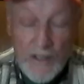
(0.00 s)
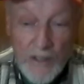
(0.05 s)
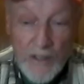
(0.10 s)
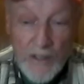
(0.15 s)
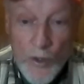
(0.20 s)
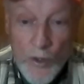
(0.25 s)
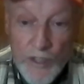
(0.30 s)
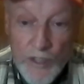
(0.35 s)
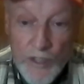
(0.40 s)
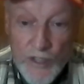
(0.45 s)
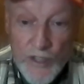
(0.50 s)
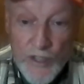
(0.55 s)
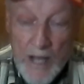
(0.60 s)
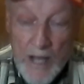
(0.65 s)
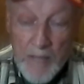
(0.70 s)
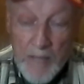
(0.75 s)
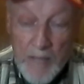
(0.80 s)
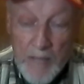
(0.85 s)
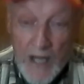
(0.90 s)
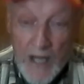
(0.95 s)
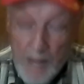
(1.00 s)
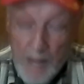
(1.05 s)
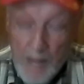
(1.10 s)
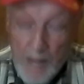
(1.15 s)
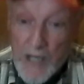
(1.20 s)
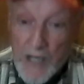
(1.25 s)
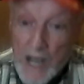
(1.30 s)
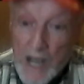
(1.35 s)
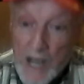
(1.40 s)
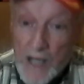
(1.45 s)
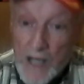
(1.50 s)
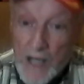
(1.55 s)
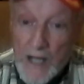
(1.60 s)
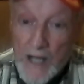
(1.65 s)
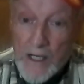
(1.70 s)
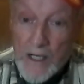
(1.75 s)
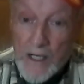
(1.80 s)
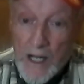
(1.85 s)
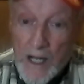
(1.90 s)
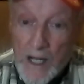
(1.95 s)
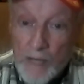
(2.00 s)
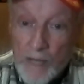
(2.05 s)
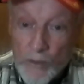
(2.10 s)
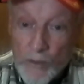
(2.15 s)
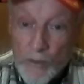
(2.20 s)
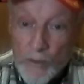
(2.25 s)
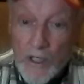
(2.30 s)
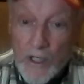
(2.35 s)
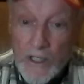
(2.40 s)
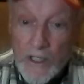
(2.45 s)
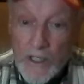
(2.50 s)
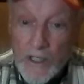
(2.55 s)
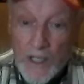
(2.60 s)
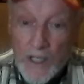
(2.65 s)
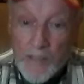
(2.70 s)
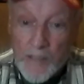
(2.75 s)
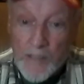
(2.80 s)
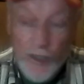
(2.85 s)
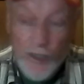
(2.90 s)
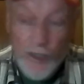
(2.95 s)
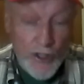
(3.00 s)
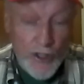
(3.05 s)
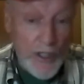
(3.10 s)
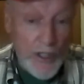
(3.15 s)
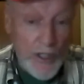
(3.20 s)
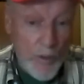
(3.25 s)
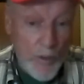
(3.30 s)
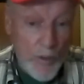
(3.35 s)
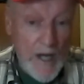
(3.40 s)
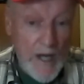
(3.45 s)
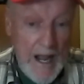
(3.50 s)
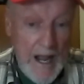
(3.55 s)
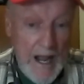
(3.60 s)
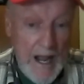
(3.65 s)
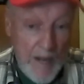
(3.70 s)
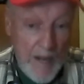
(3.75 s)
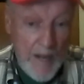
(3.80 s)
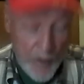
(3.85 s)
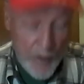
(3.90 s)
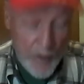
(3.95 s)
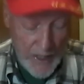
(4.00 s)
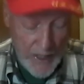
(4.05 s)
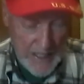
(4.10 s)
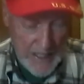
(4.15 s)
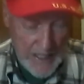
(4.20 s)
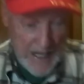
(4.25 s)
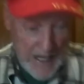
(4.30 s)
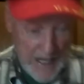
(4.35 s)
course, he was that mad. And I mean, I, I, I really hit him. It's a good thing it wasn't a hammer I